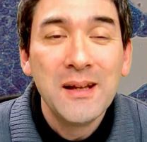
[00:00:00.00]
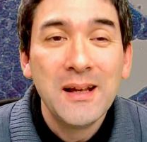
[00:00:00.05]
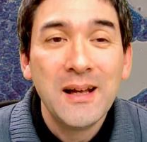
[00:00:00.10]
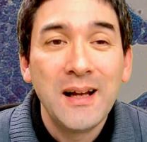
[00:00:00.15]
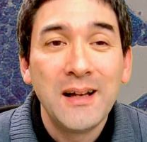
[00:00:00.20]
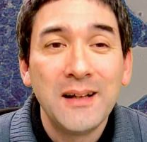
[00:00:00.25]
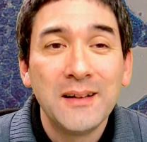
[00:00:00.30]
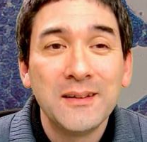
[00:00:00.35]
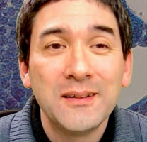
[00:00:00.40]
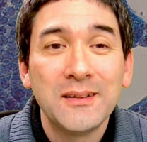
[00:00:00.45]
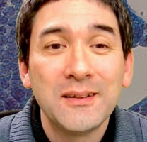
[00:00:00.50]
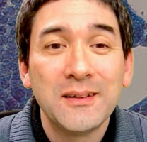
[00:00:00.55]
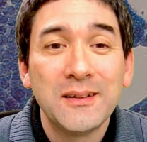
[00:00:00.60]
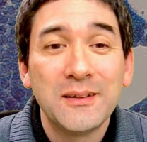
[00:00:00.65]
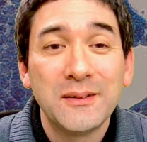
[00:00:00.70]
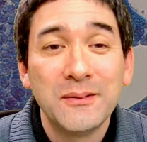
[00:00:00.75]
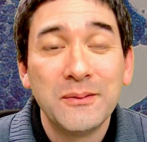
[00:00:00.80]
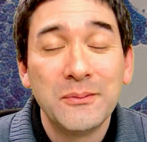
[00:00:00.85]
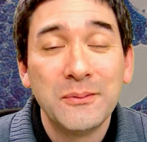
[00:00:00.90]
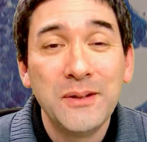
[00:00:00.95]
and
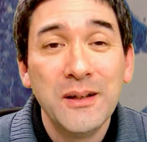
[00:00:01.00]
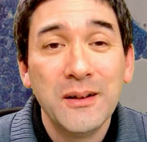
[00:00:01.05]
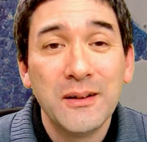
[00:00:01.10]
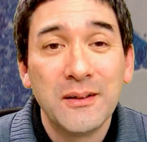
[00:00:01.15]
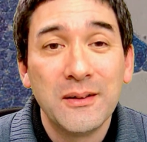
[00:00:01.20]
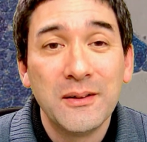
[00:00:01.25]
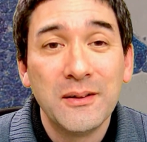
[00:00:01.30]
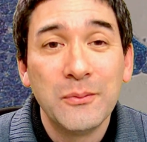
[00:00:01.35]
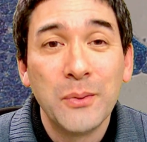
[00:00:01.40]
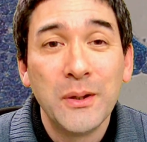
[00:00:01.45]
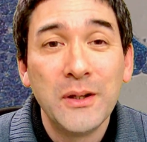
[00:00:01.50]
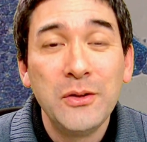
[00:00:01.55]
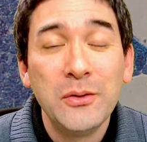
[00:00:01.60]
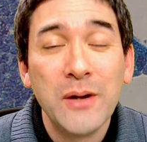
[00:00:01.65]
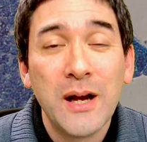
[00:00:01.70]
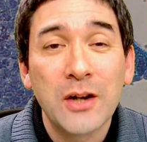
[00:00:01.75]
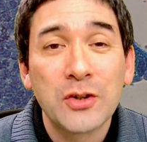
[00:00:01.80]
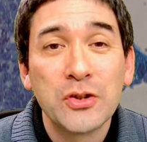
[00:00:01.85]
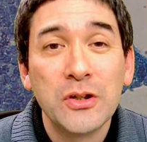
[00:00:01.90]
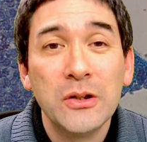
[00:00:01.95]
uh, yeah when you
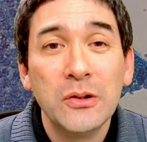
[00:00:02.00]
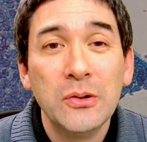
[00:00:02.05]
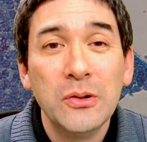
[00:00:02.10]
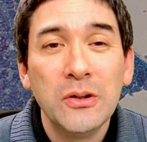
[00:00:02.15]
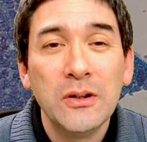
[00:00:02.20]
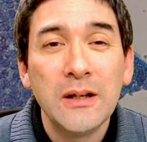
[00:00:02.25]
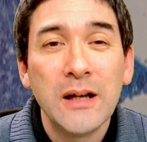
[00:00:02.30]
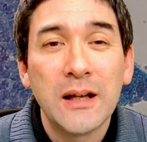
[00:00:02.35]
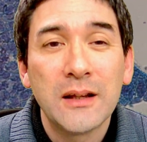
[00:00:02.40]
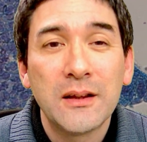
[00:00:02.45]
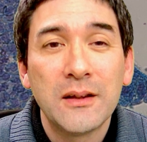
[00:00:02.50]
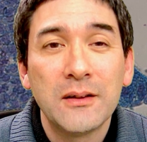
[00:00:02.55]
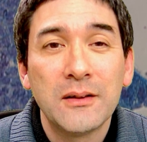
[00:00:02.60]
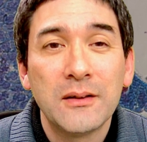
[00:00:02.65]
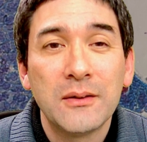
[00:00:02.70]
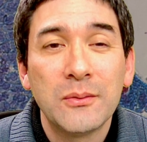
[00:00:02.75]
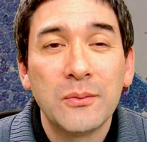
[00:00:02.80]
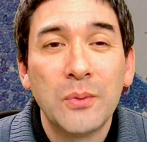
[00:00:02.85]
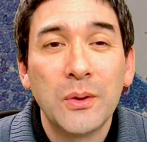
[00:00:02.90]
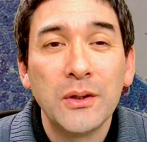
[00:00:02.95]
actually look at
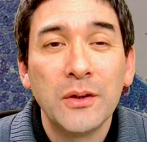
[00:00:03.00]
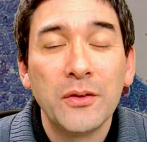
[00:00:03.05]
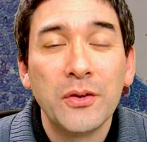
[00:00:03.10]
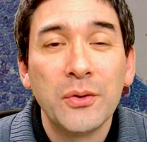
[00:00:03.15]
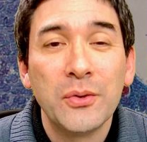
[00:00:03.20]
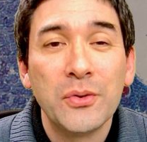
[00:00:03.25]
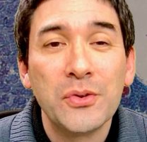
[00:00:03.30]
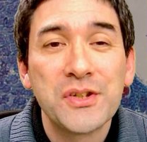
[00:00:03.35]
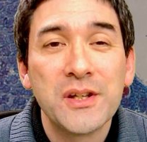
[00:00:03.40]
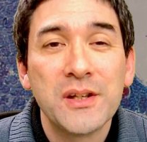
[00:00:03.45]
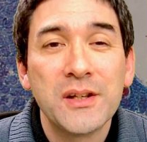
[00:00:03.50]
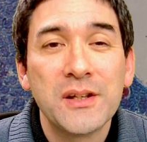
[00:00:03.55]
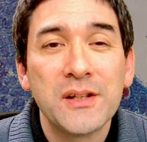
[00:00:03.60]
uh, one of those uh,